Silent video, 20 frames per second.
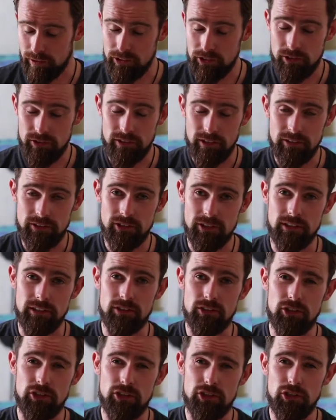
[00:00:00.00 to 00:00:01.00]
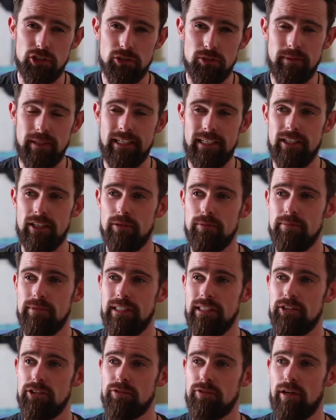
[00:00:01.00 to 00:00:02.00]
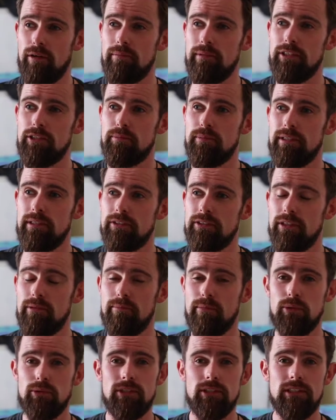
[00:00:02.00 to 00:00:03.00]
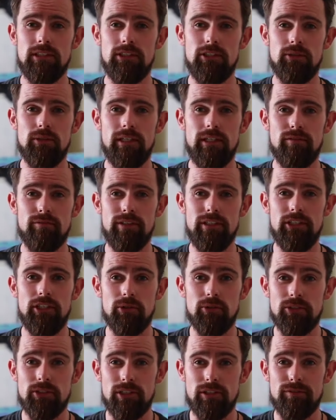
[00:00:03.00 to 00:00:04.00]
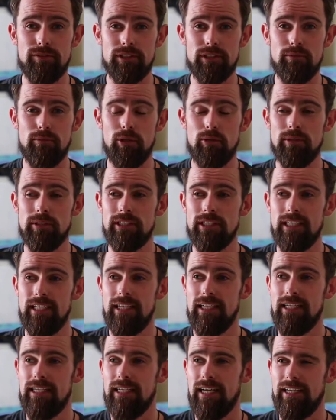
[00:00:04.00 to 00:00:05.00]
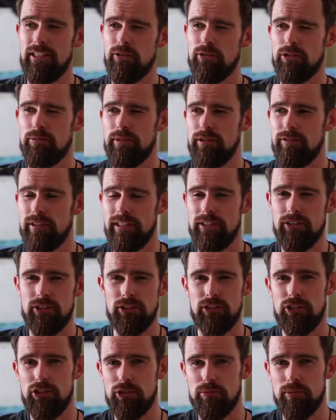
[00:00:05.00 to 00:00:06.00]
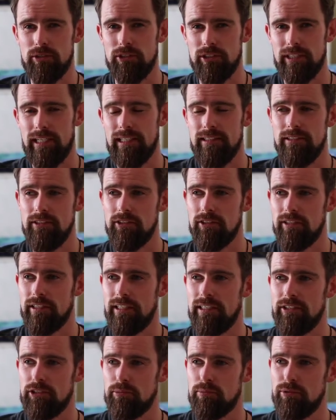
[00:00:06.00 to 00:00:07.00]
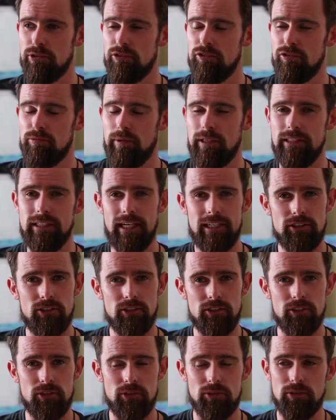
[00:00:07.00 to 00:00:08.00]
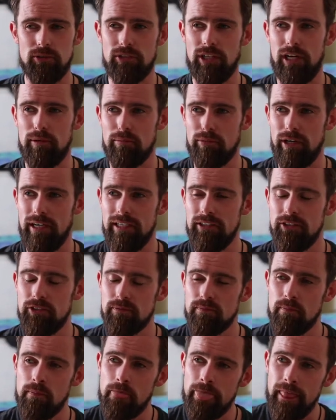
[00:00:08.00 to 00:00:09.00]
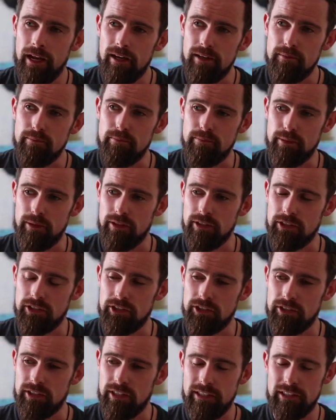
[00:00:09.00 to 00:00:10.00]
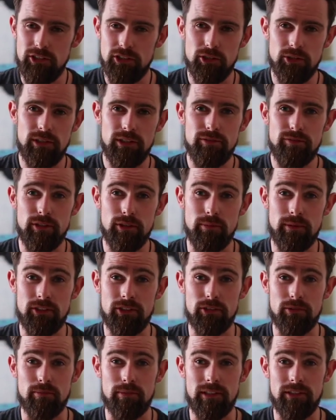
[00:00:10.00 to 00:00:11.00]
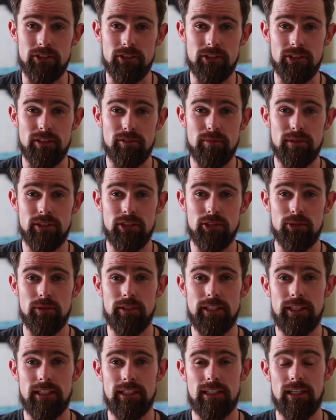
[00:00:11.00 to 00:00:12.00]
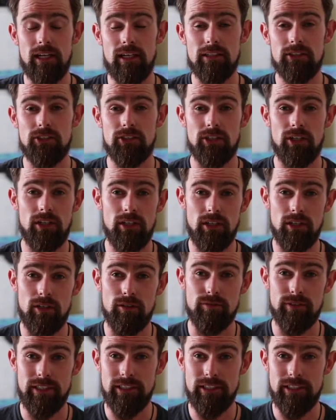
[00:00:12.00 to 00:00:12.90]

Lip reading: reason you're not seeing too many updates from me is because I'm mostly doing video stuff at the moment. I don't want to be releasing too much of that until it gets approved by the Action Lesotho top brass. But I can show you a few bits and pieces. I've been doing lots of